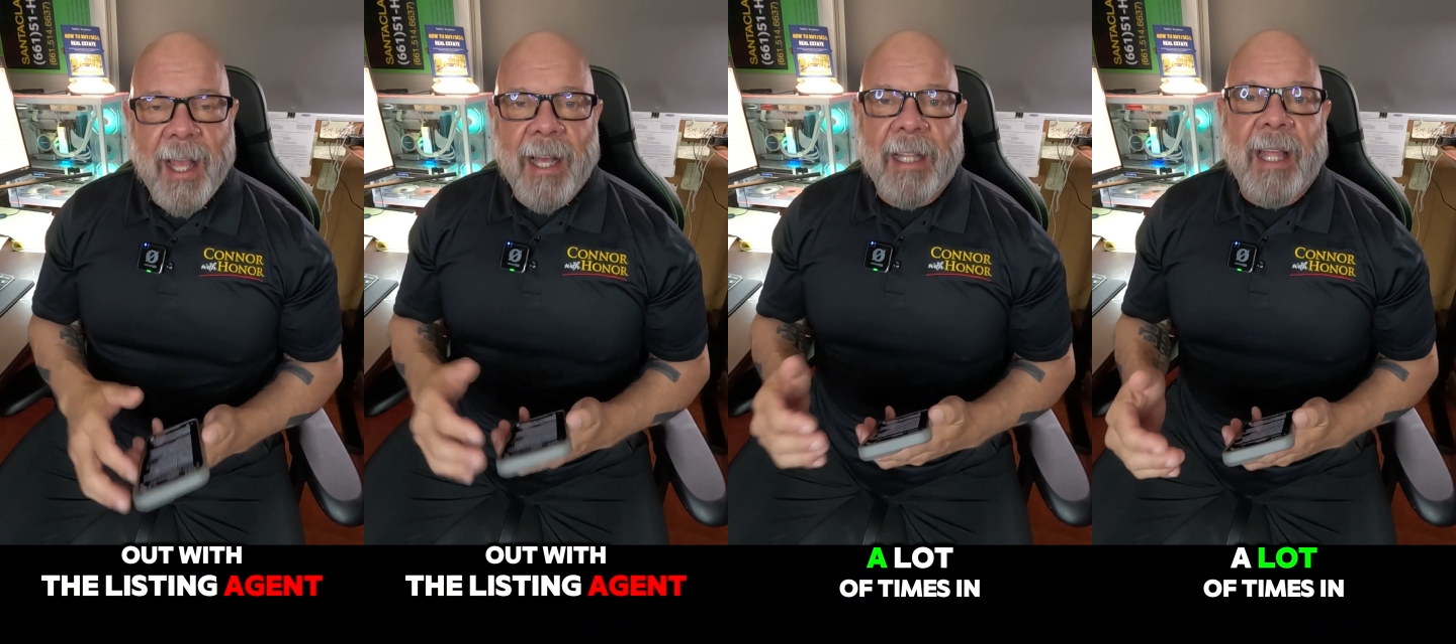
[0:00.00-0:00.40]

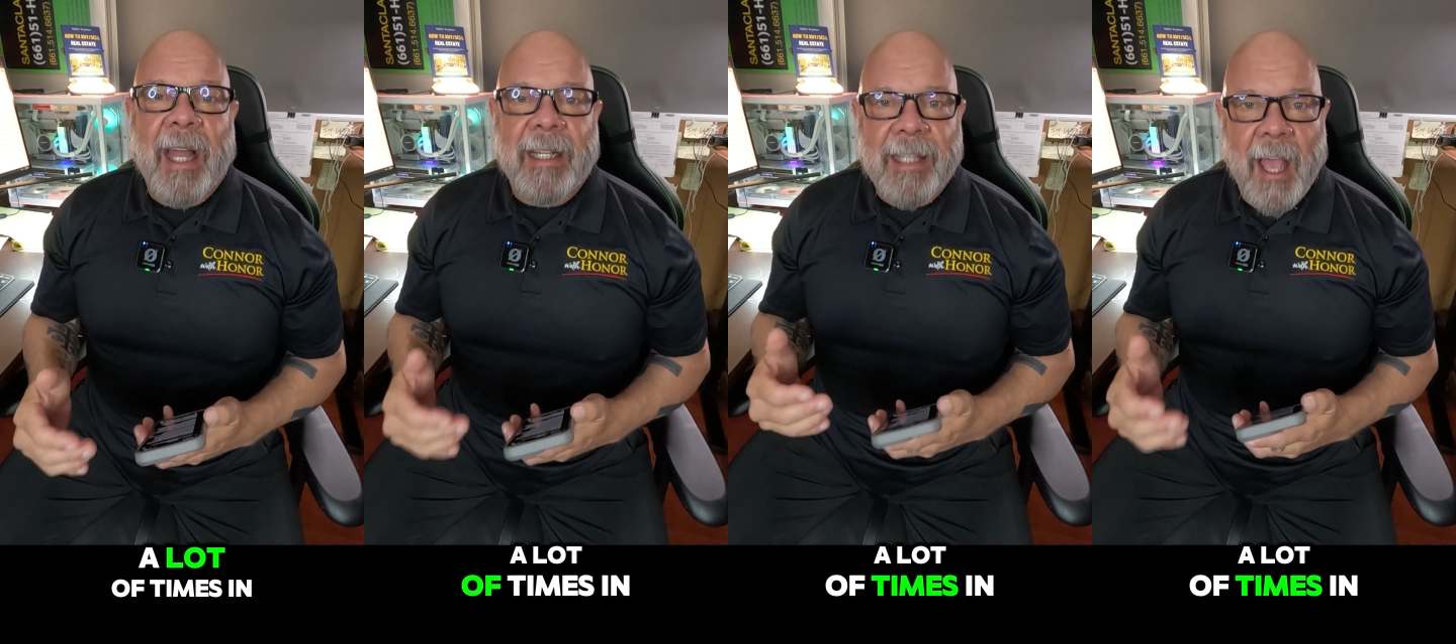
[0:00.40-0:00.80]
A
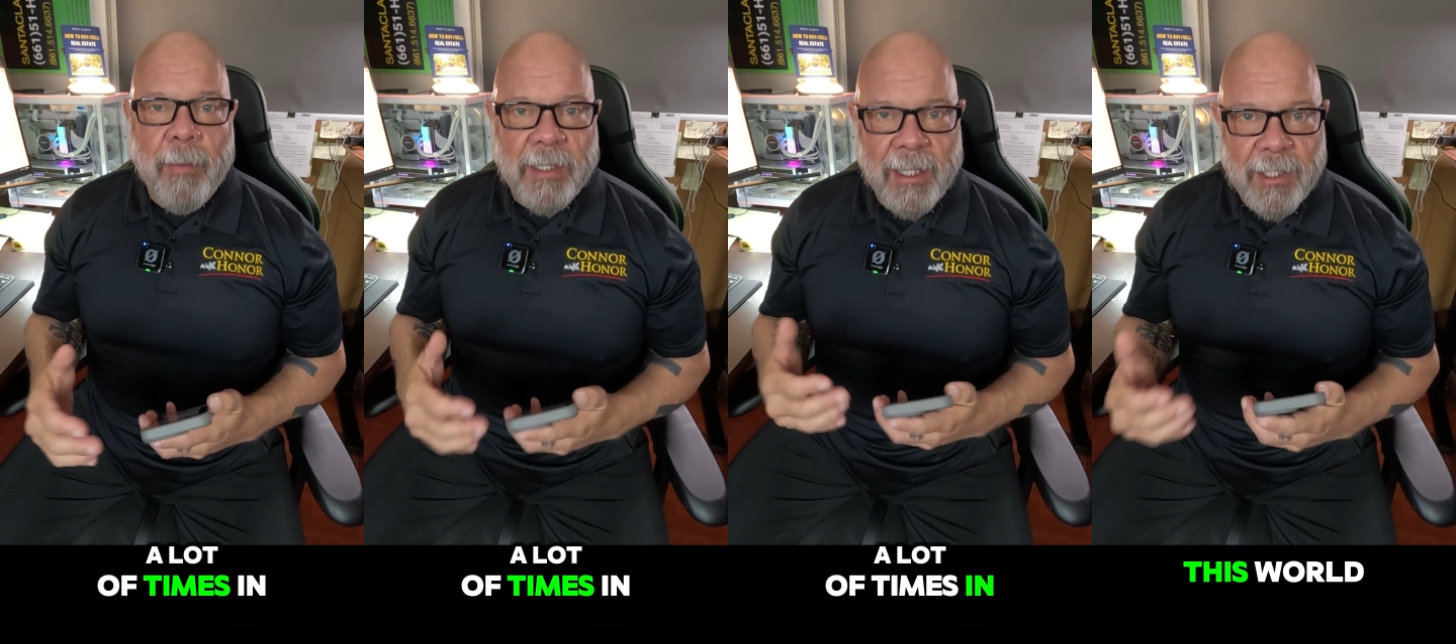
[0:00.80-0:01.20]
lot of
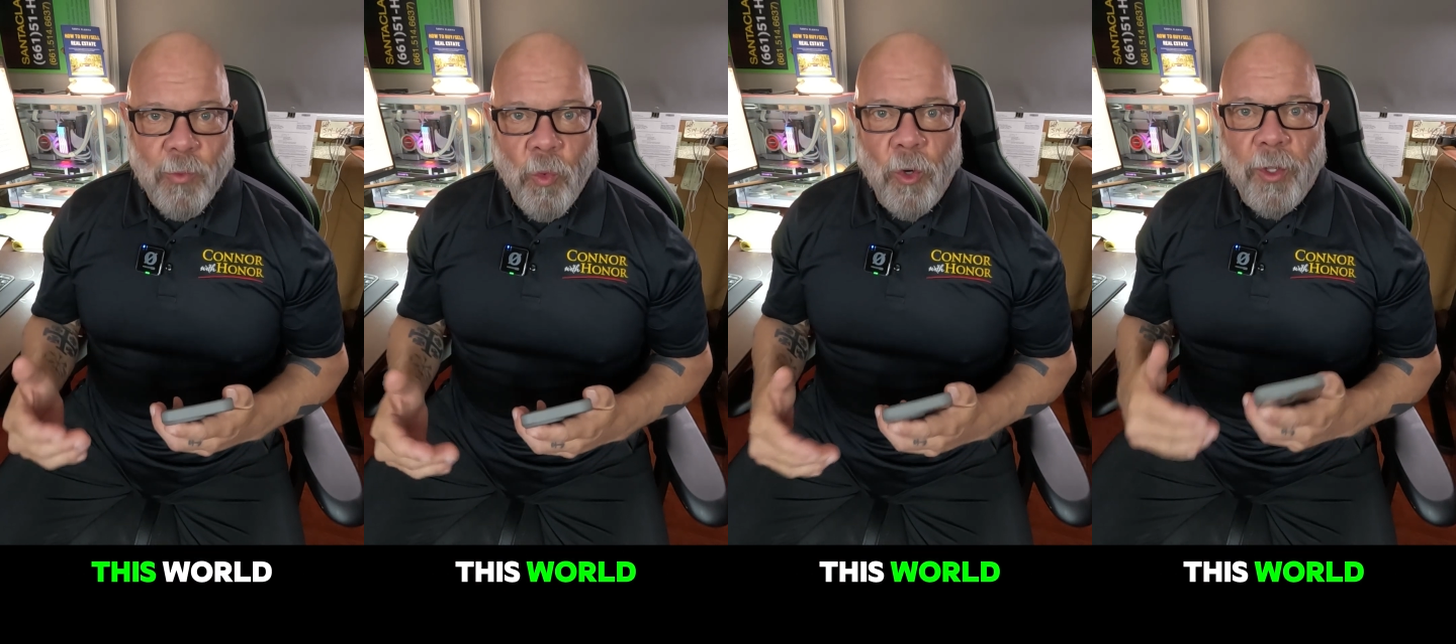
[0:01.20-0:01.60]
times in this
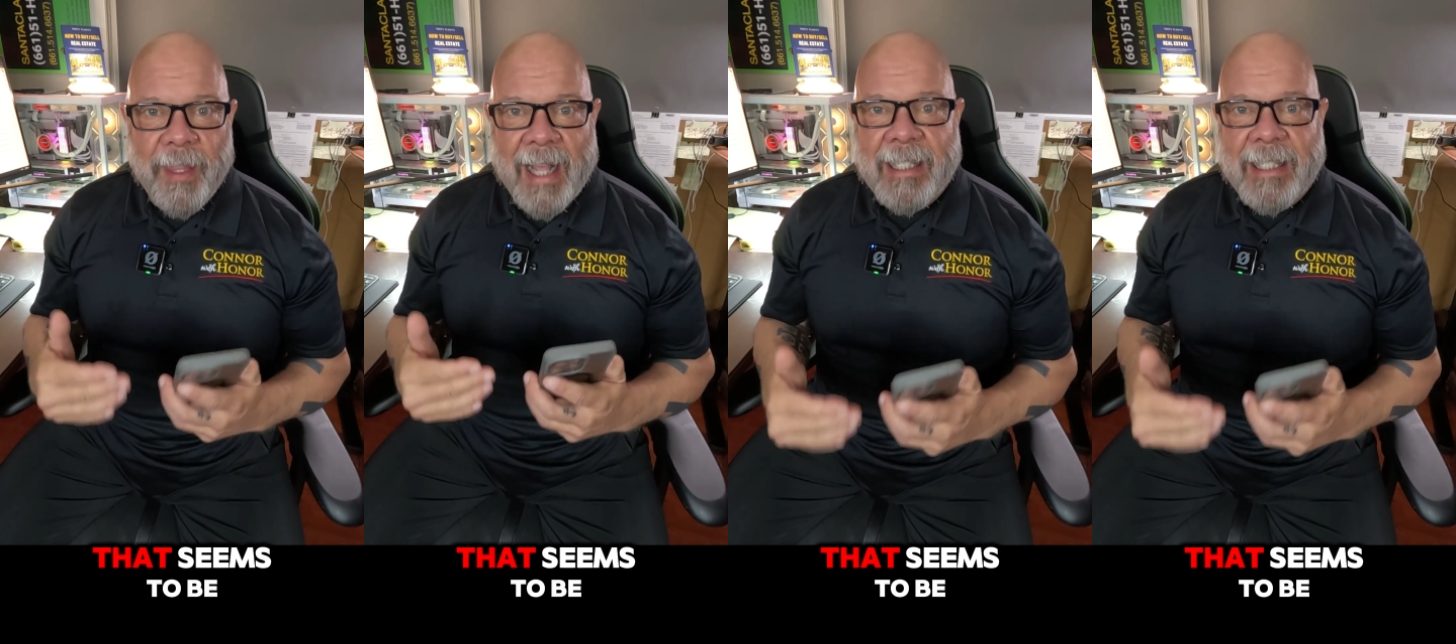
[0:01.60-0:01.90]
world, that